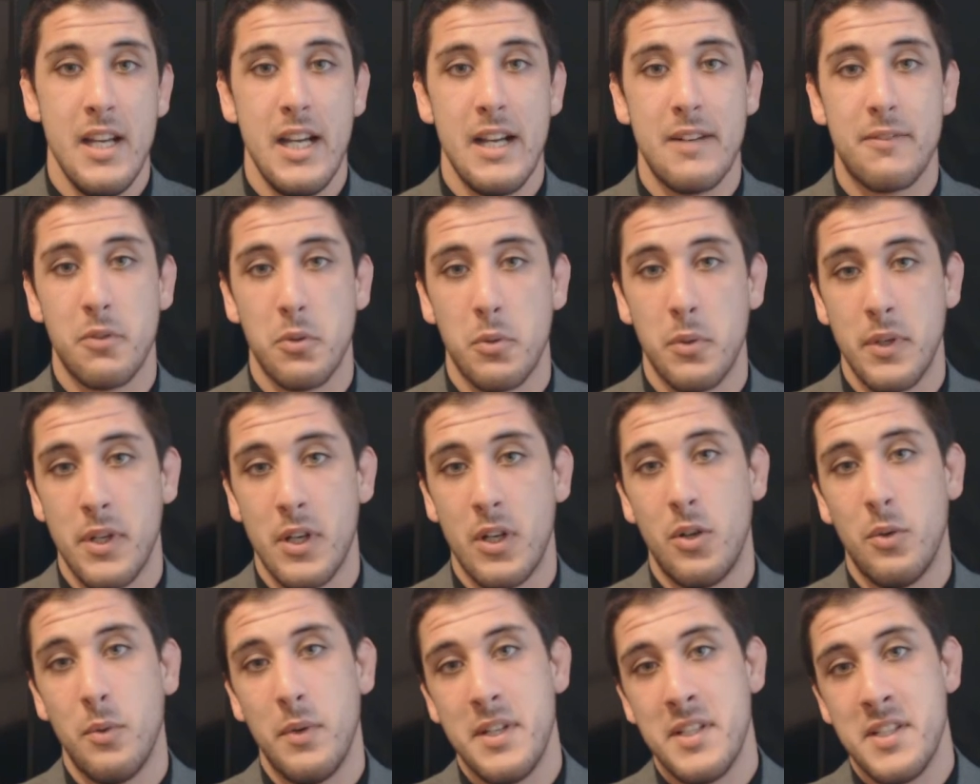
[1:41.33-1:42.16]
Everyone
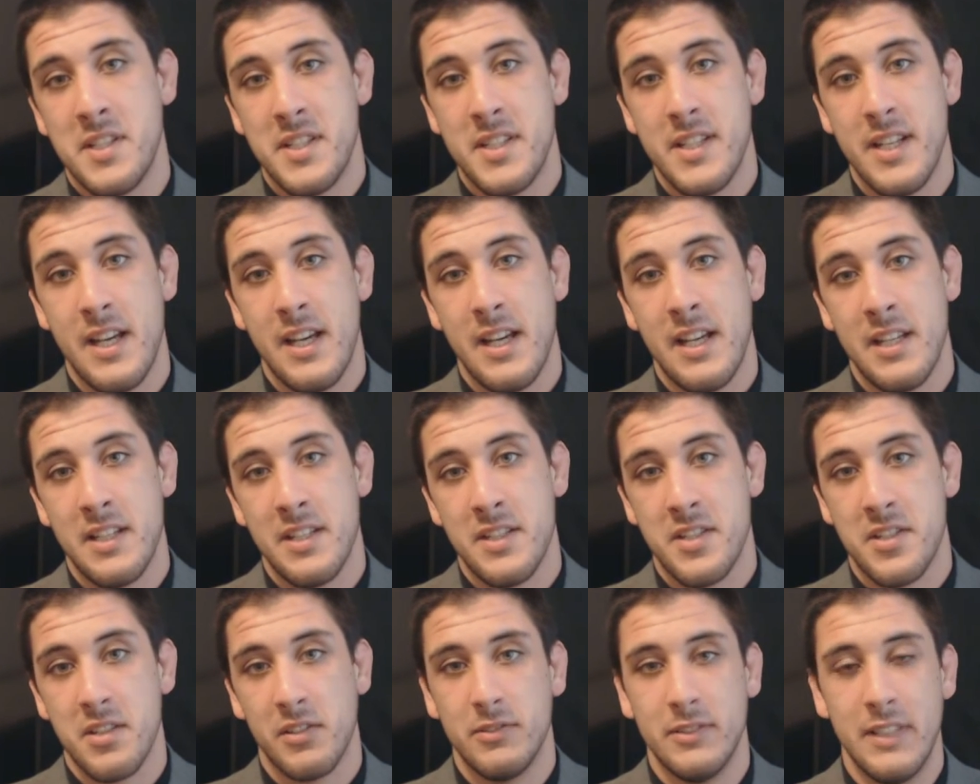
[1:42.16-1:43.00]
always
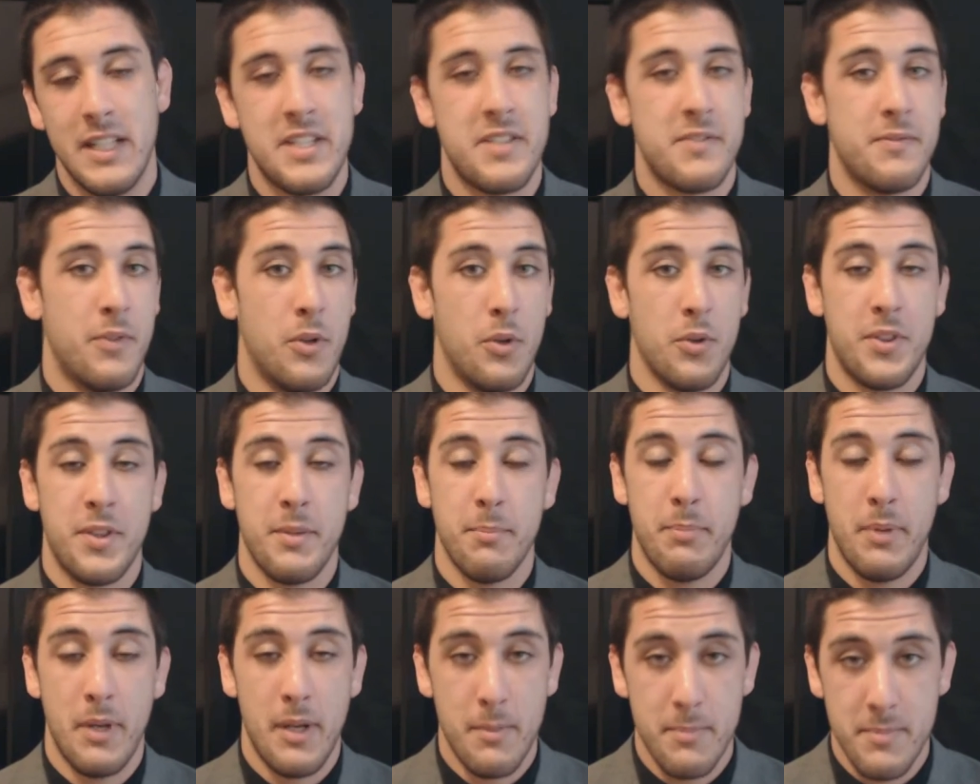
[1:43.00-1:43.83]
says, let's vote
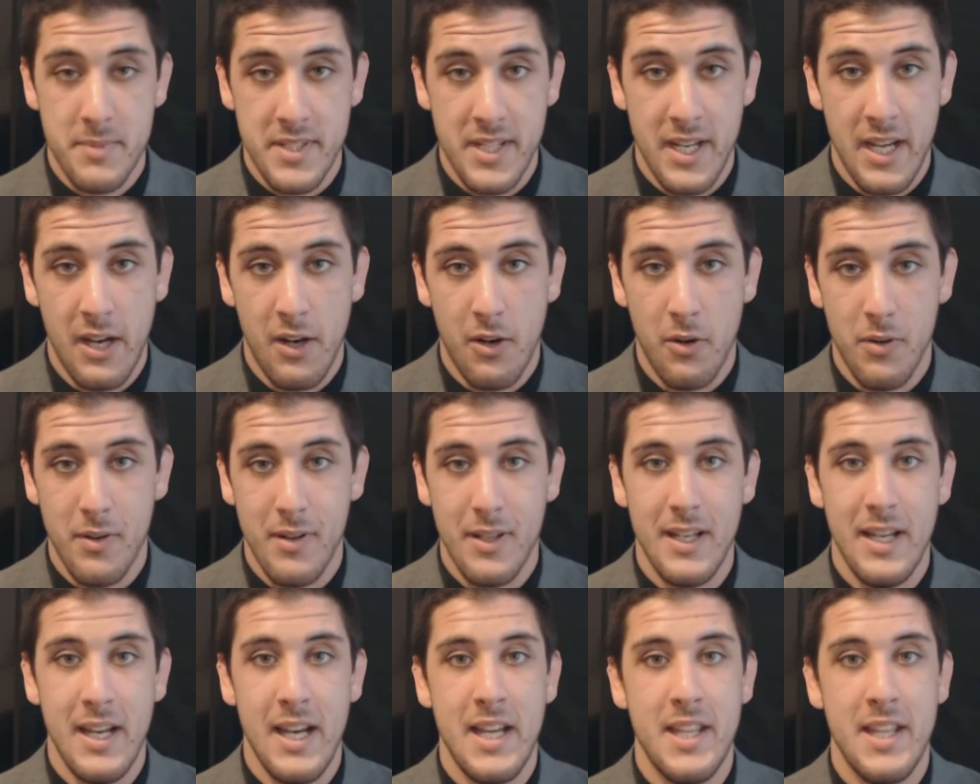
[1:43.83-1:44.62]
the bums out,